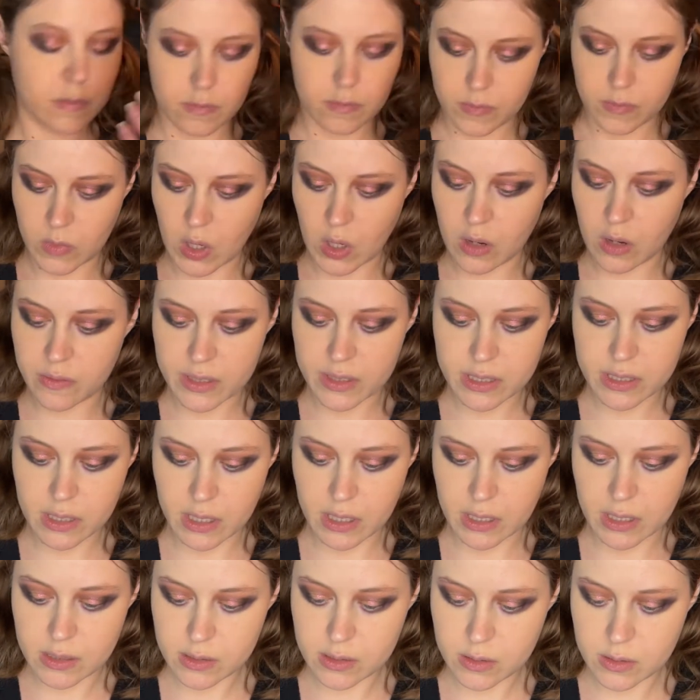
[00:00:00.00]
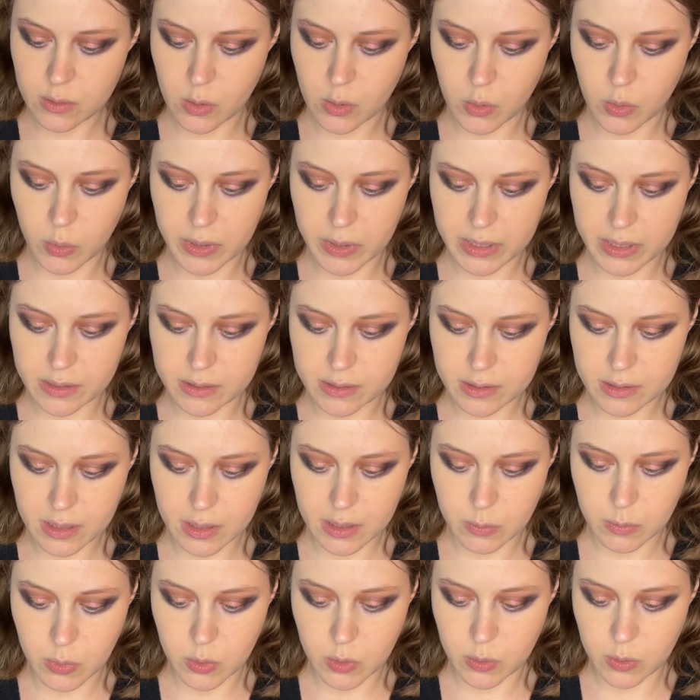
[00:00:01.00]
Obviously, as always, I
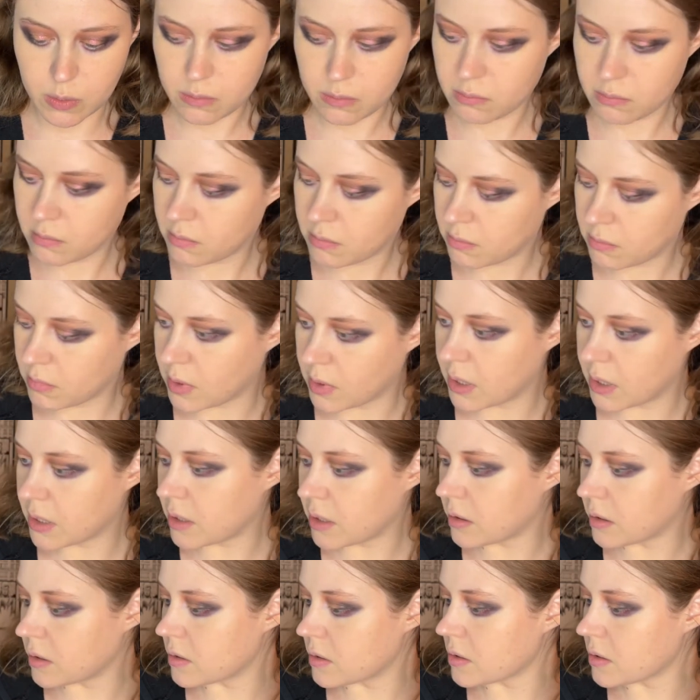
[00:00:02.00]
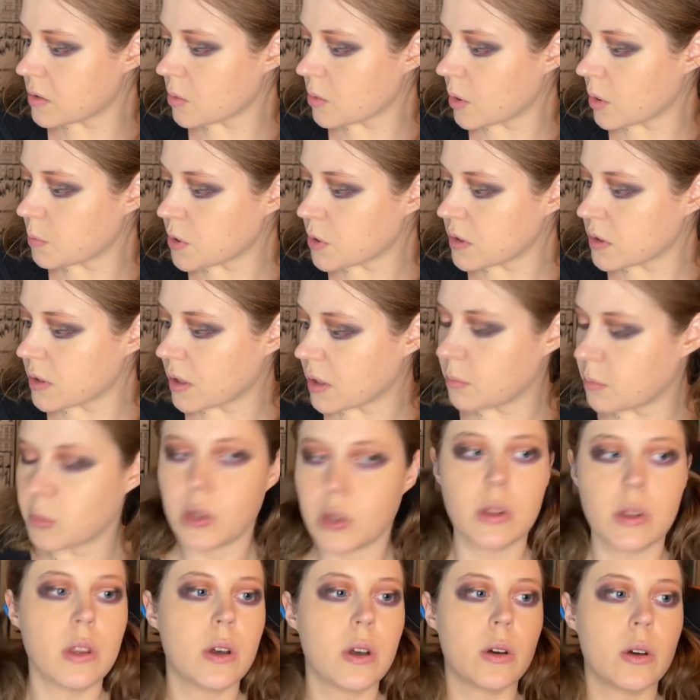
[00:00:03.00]
will link in the description down
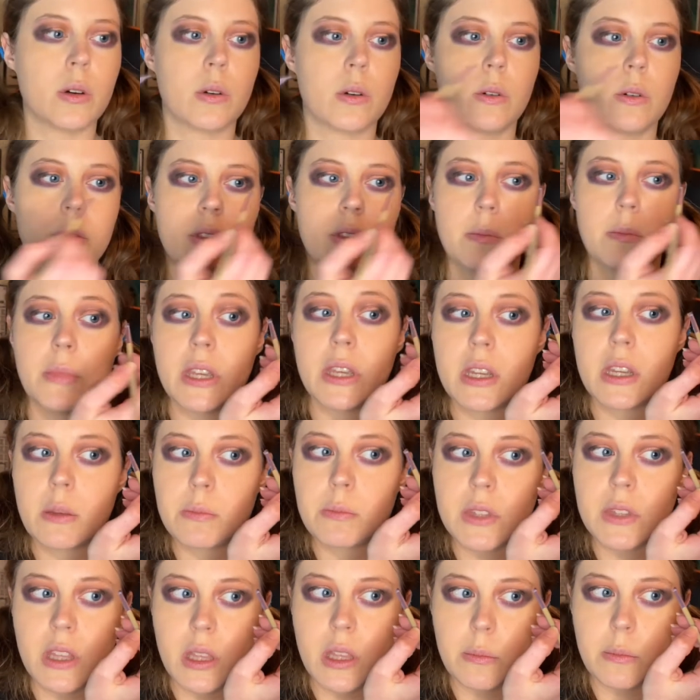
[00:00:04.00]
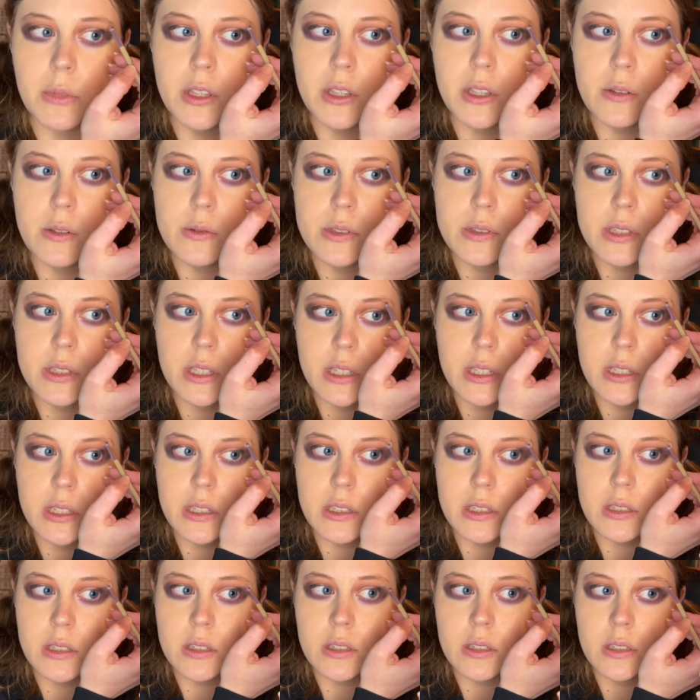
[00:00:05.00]
below the makeup that I'm
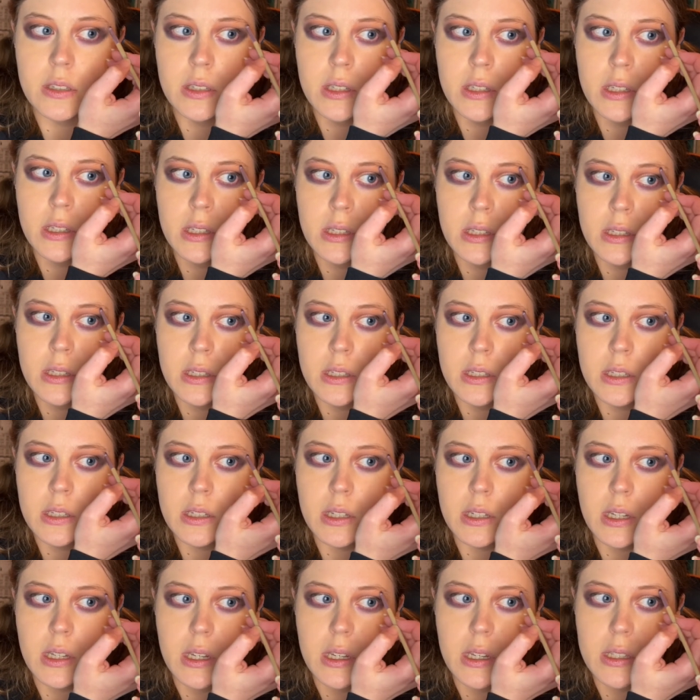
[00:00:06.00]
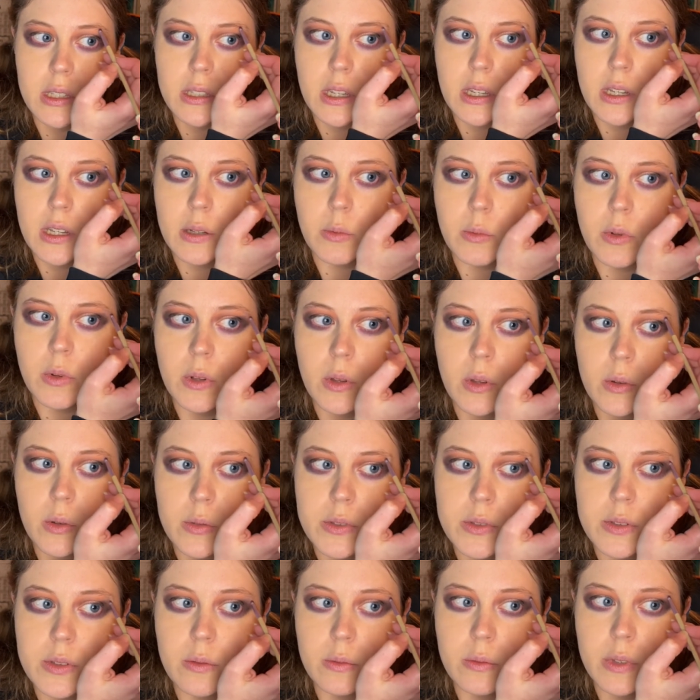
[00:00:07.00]
using, and I will
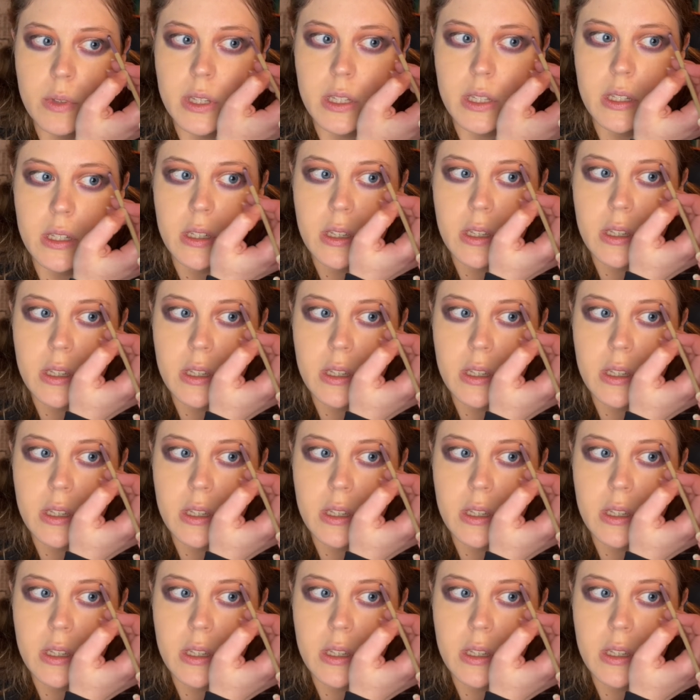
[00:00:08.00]
also link